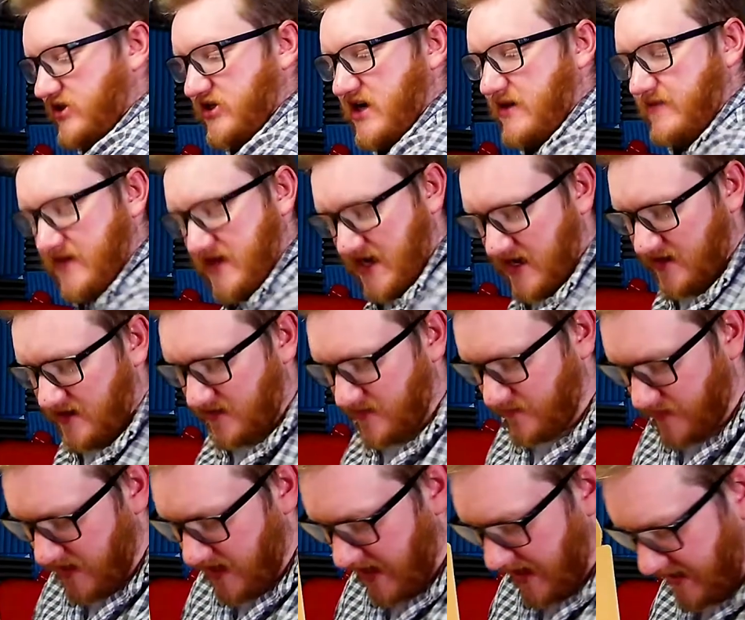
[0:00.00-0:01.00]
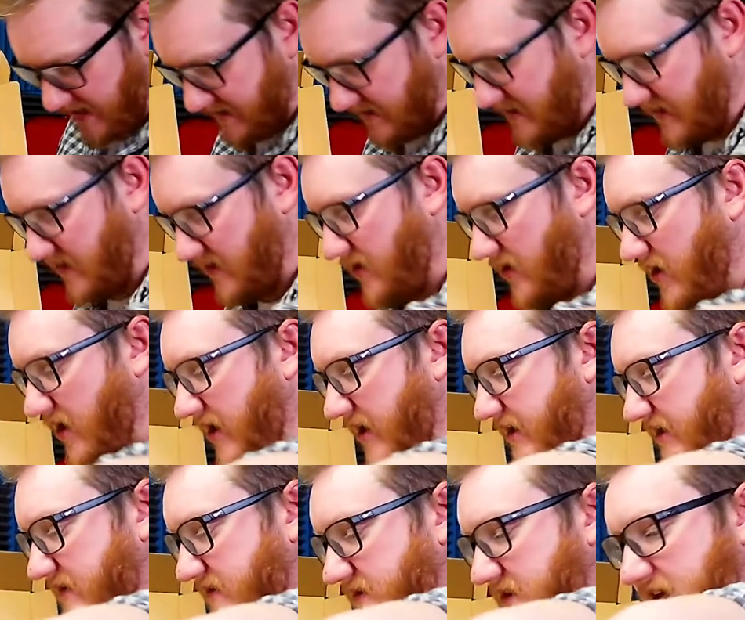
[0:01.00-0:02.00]
coming out of the box, in all
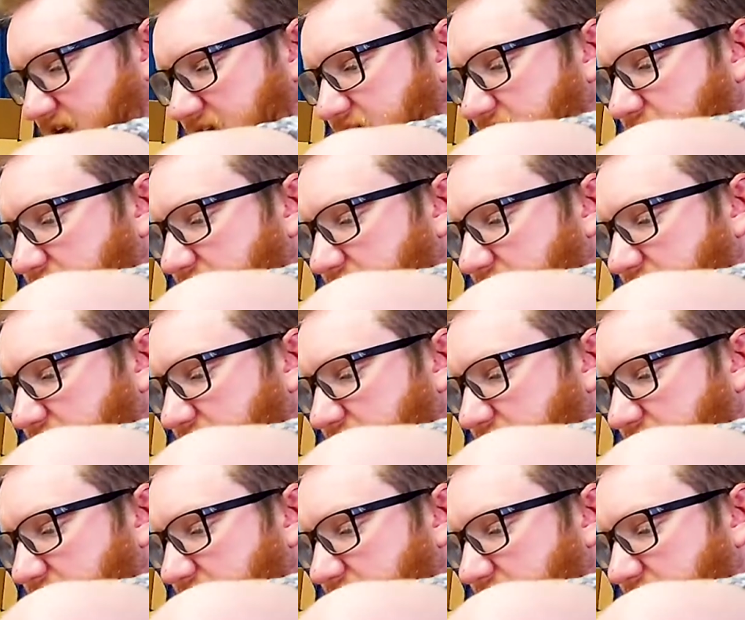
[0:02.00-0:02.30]
honesty.